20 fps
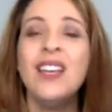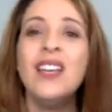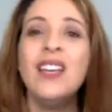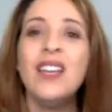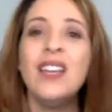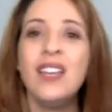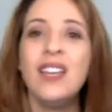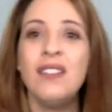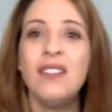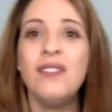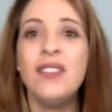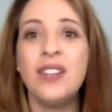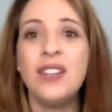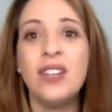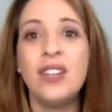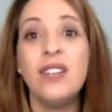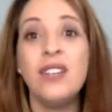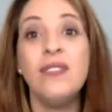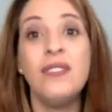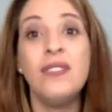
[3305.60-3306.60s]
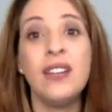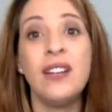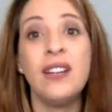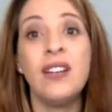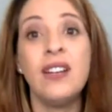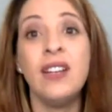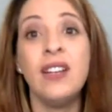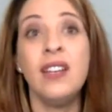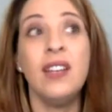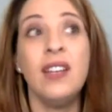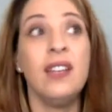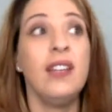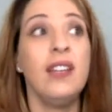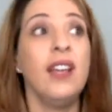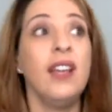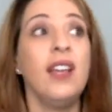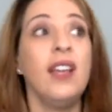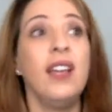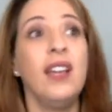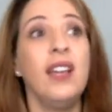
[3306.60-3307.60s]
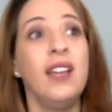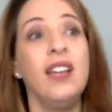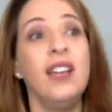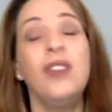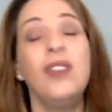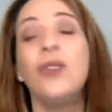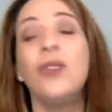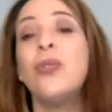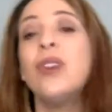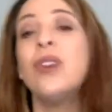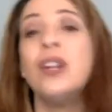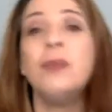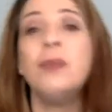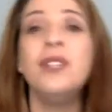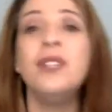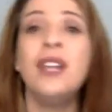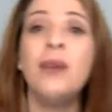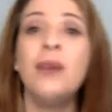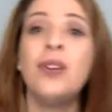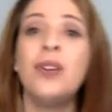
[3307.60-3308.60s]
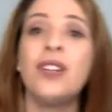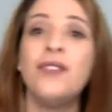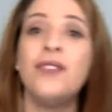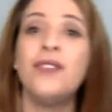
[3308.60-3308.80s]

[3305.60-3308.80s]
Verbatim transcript: a very incredible network of